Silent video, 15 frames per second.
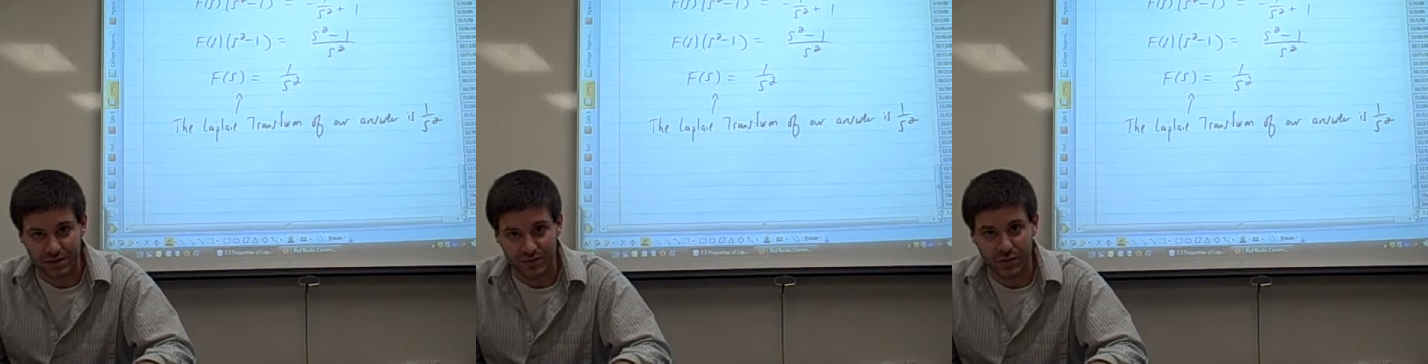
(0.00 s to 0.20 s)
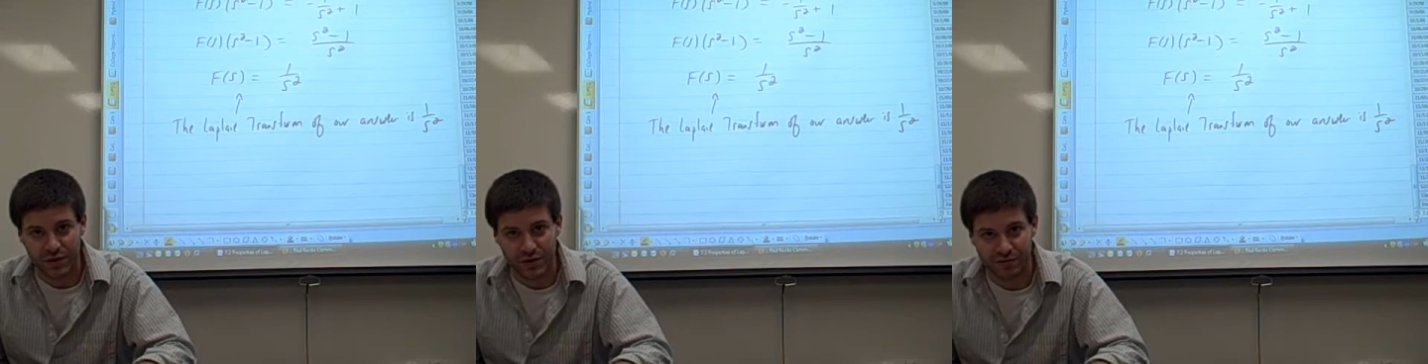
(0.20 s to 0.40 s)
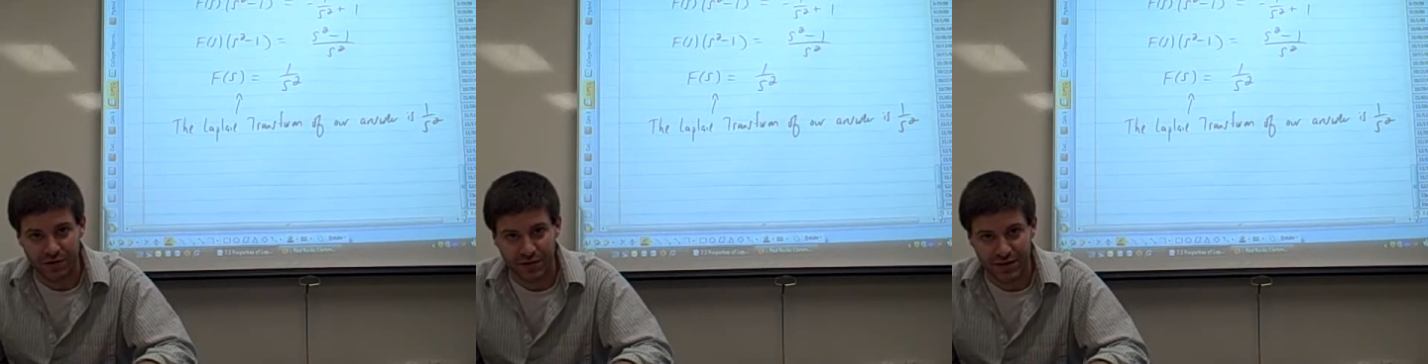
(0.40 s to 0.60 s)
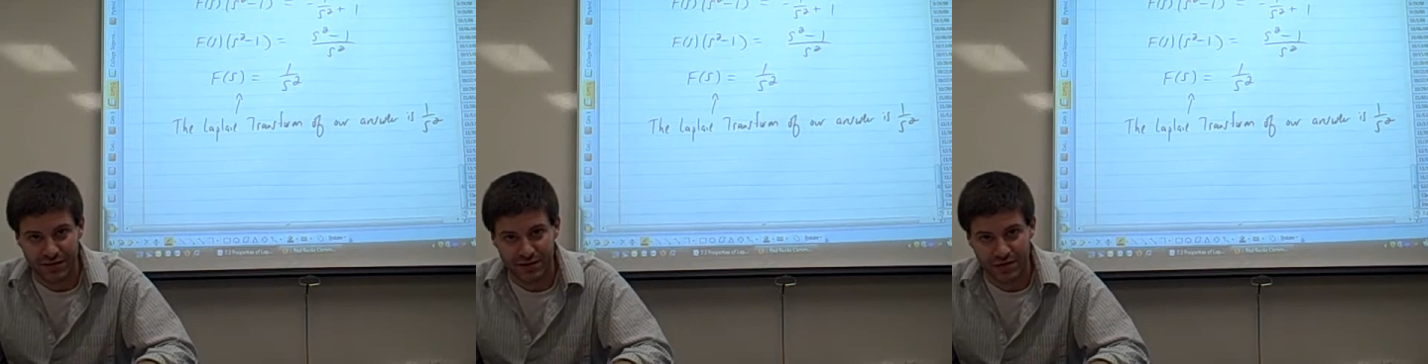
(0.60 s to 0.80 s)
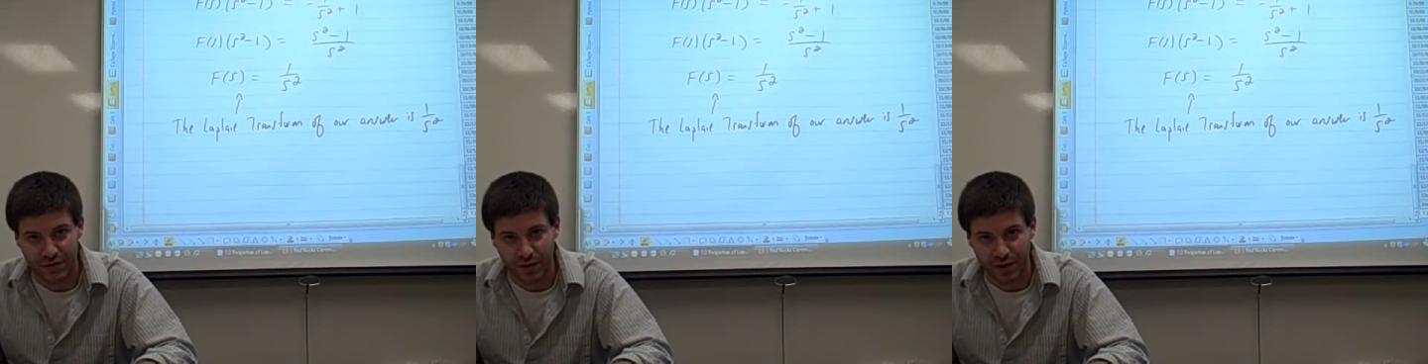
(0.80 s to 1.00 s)
is 1 over
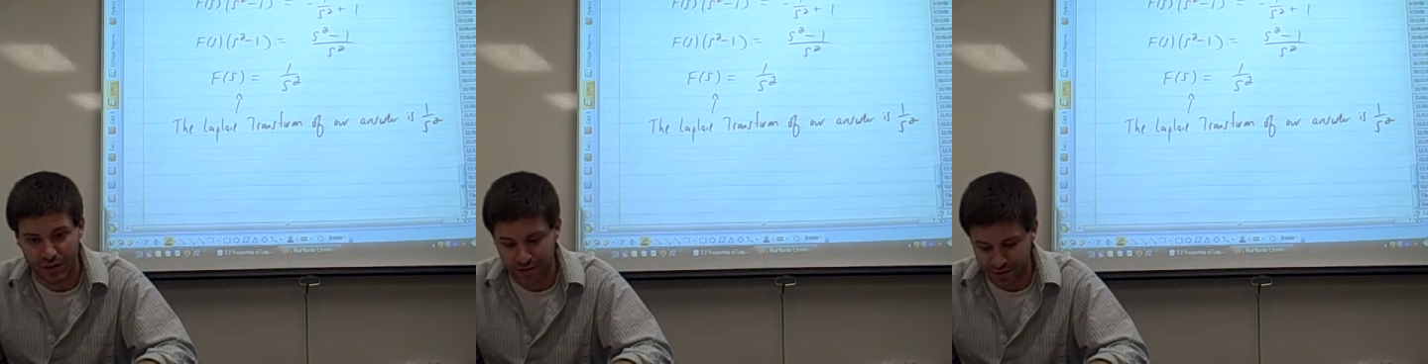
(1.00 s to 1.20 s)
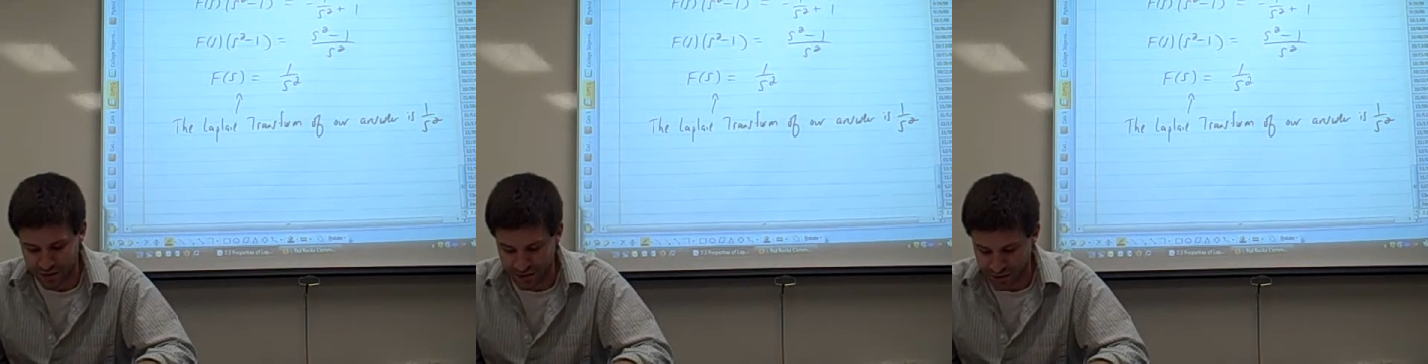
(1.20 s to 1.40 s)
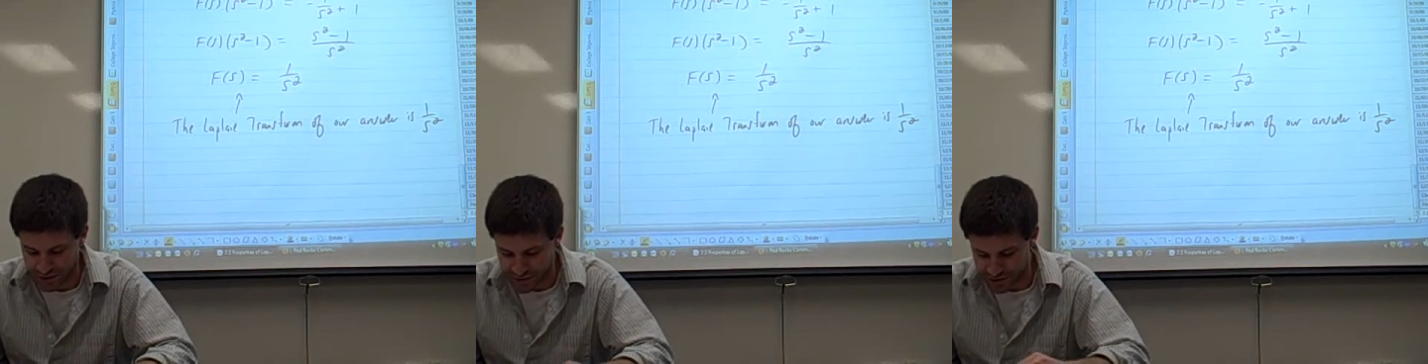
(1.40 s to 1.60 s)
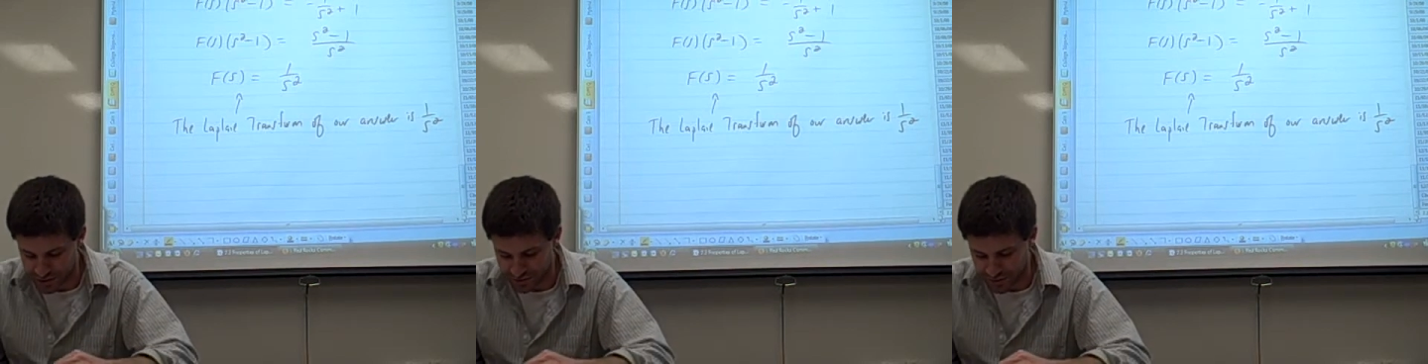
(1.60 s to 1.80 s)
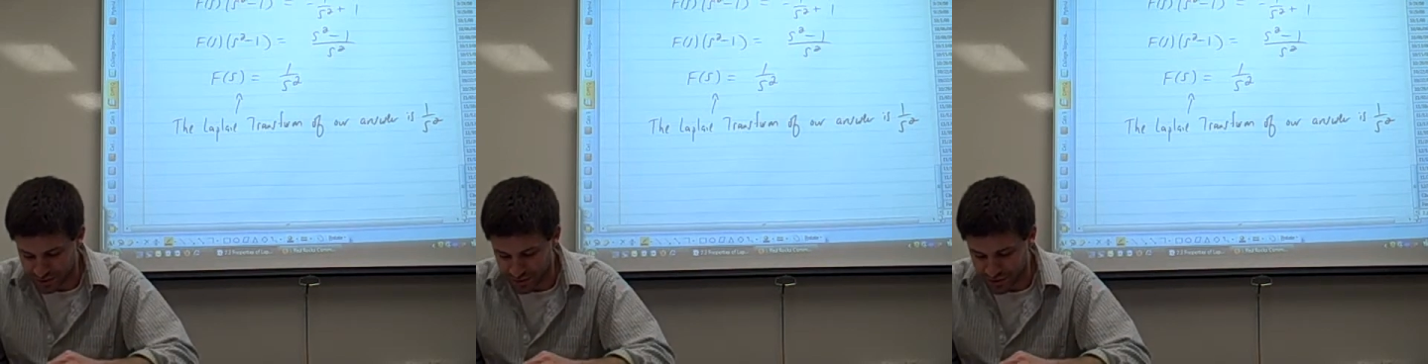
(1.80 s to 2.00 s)
s squared.
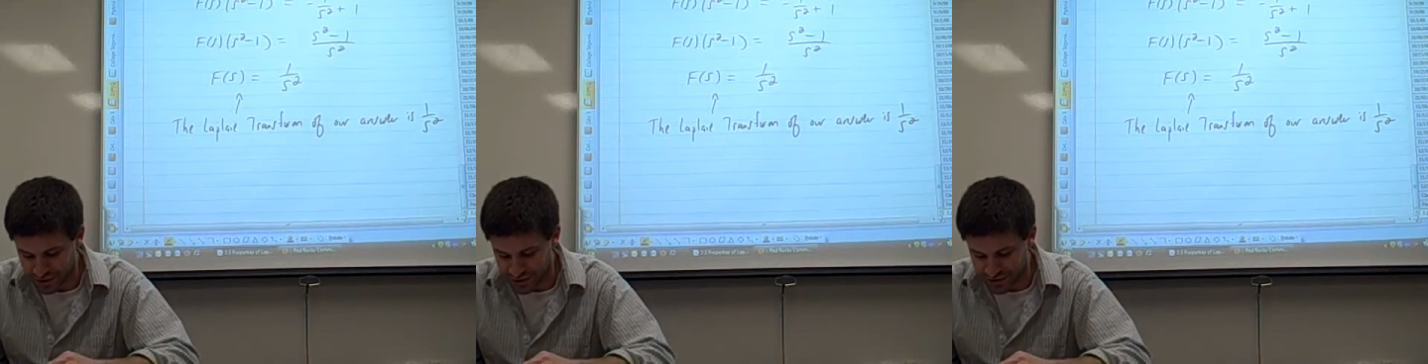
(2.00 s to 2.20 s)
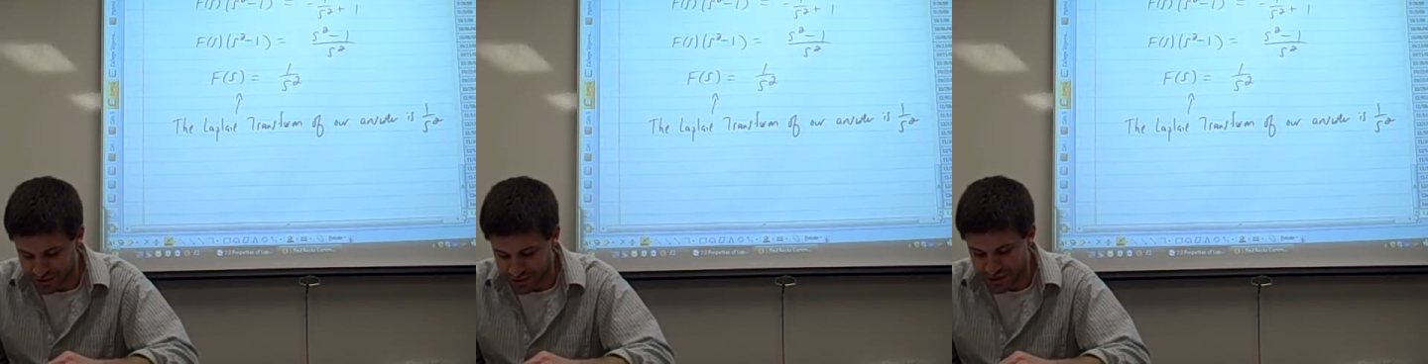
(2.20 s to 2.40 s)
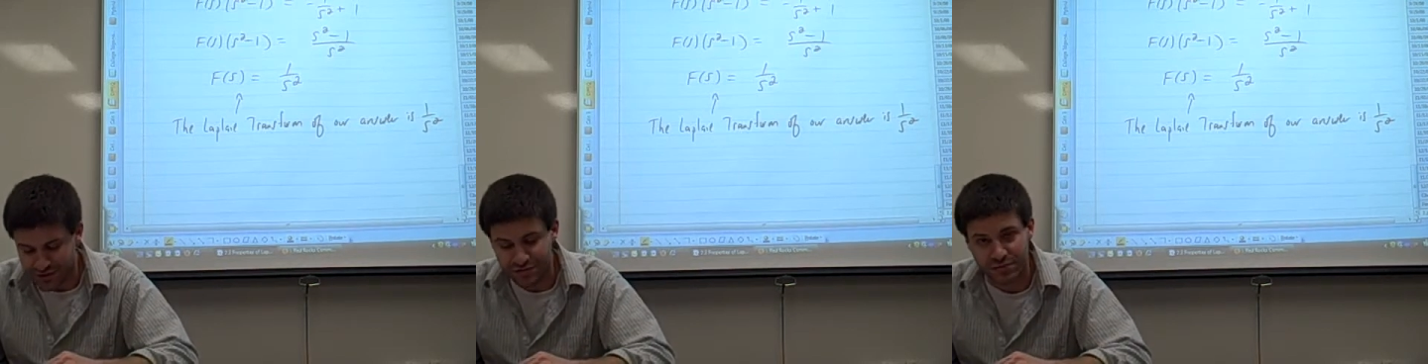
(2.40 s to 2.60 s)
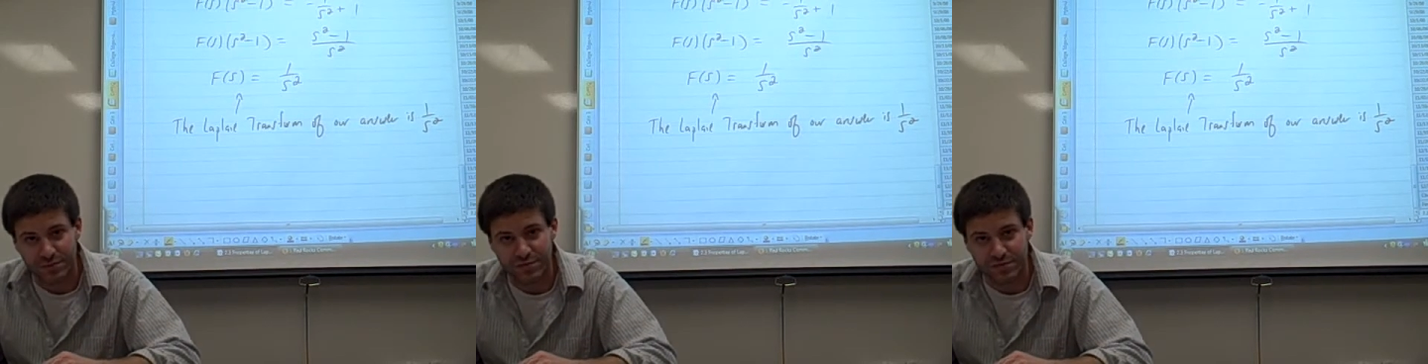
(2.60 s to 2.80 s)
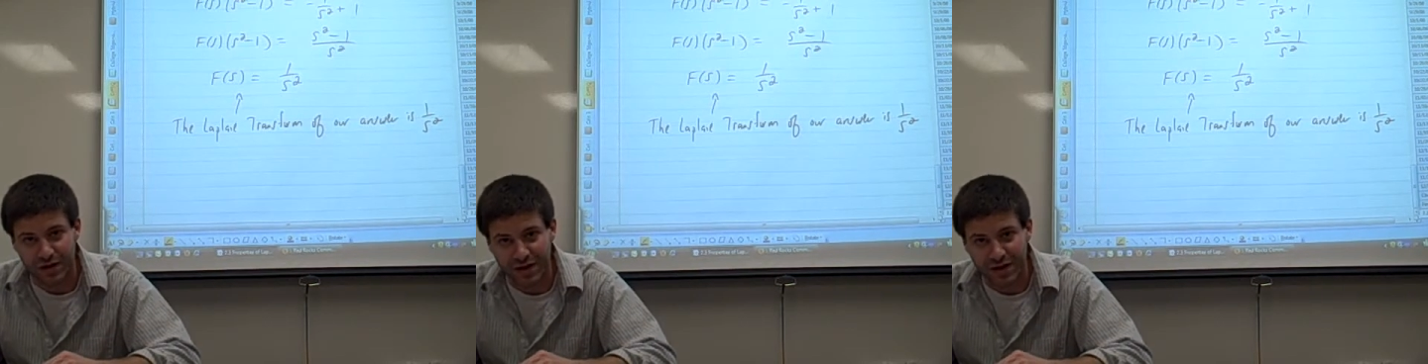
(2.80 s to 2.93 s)
So if the Laplace transform of